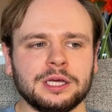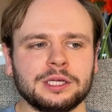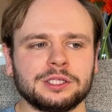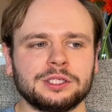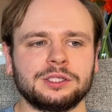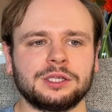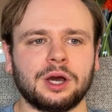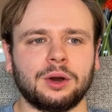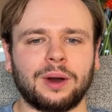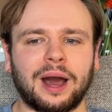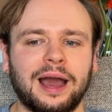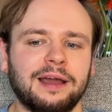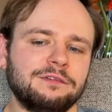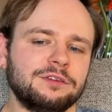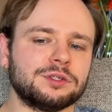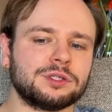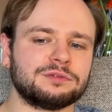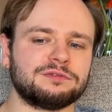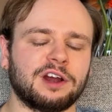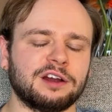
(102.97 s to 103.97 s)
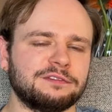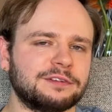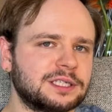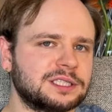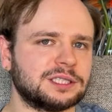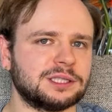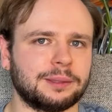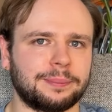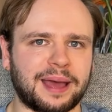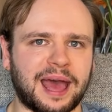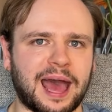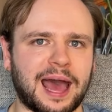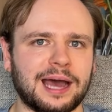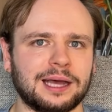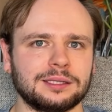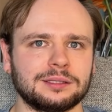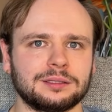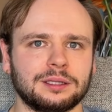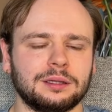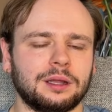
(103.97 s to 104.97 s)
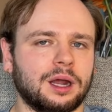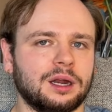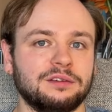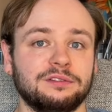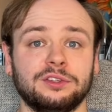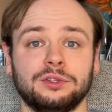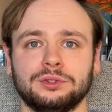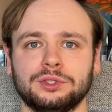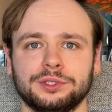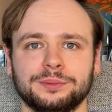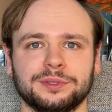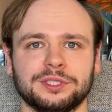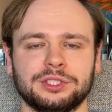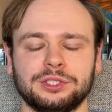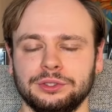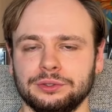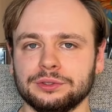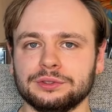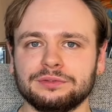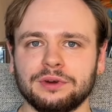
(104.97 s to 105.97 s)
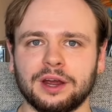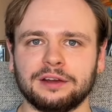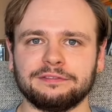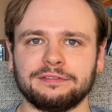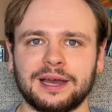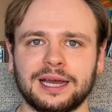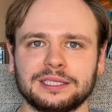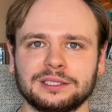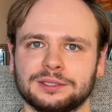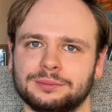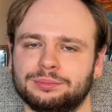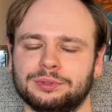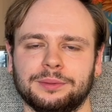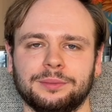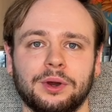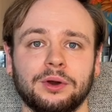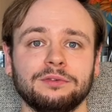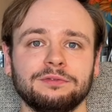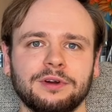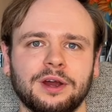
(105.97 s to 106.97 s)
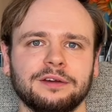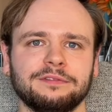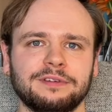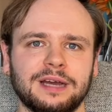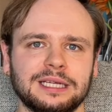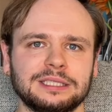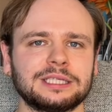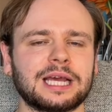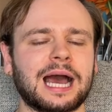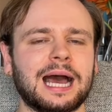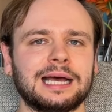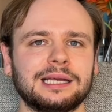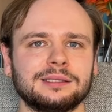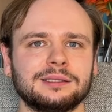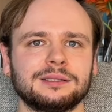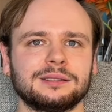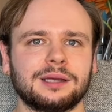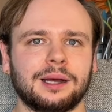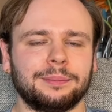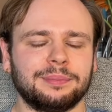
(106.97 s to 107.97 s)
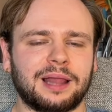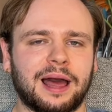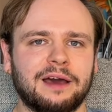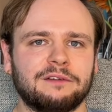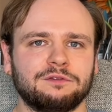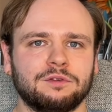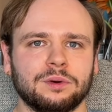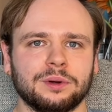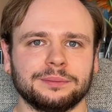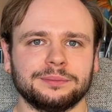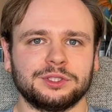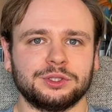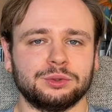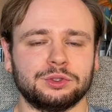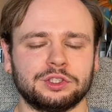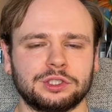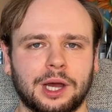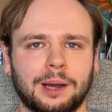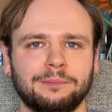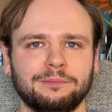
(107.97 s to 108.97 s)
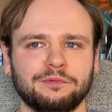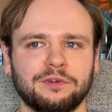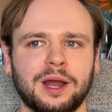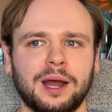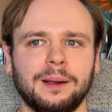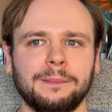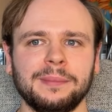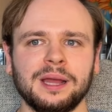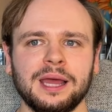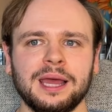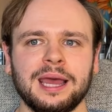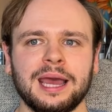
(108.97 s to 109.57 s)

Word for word: So I've used Farfetch in the past. A lot of YouTubers use Farfetch and promote Farfetch as a platform to shop from.